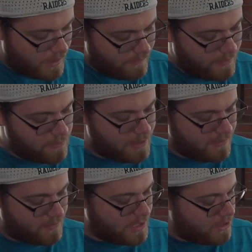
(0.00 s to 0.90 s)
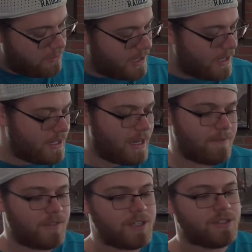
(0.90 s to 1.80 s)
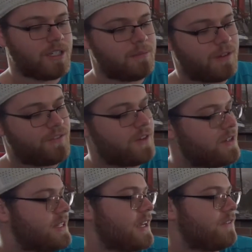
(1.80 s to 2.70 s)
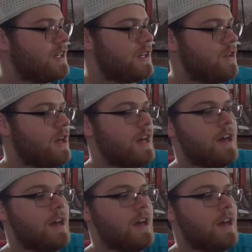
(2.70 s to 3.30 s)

and I've never made a video about it. I featured it in my favorite tech video,